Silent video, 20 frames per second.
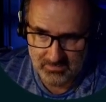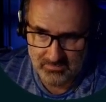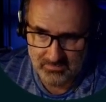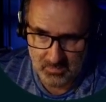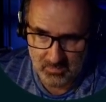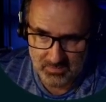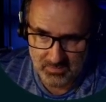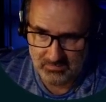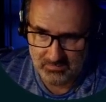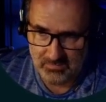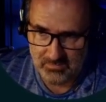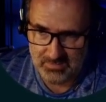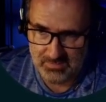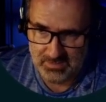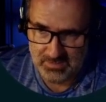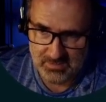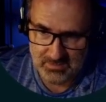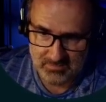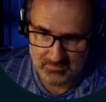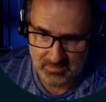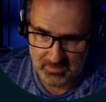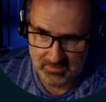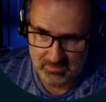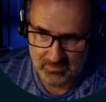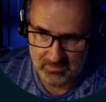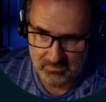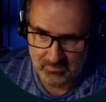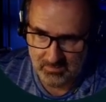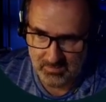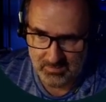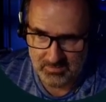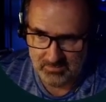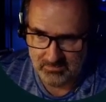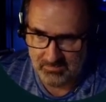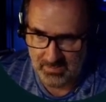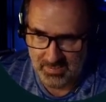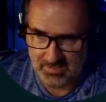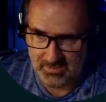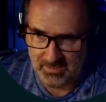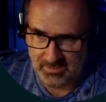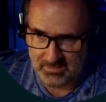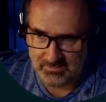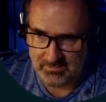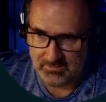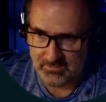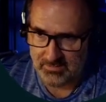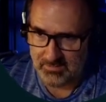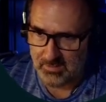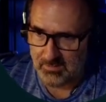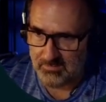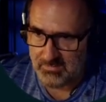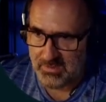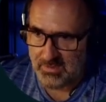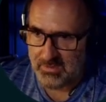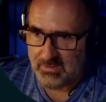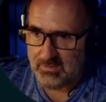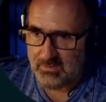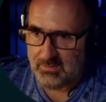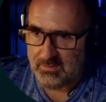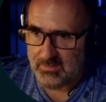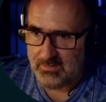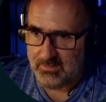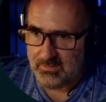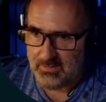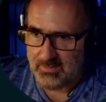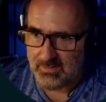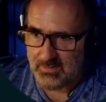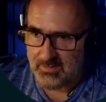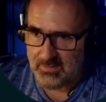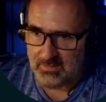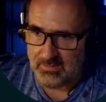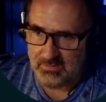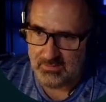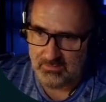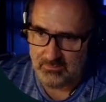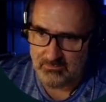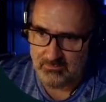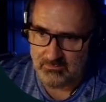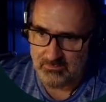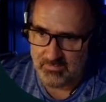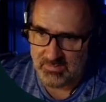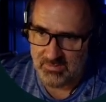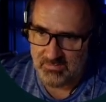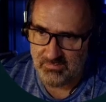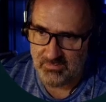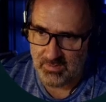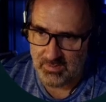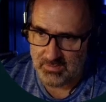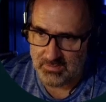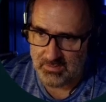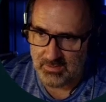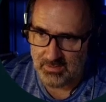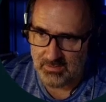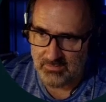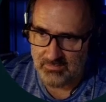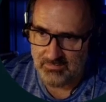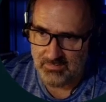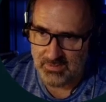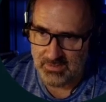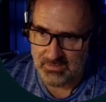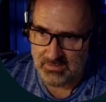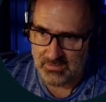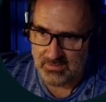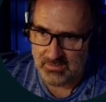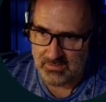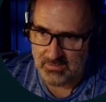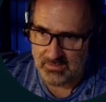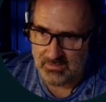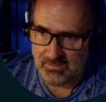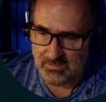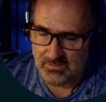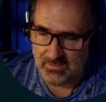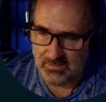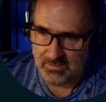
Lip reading: for whatever reason, I don't know, under RADOS or something, the default interfaces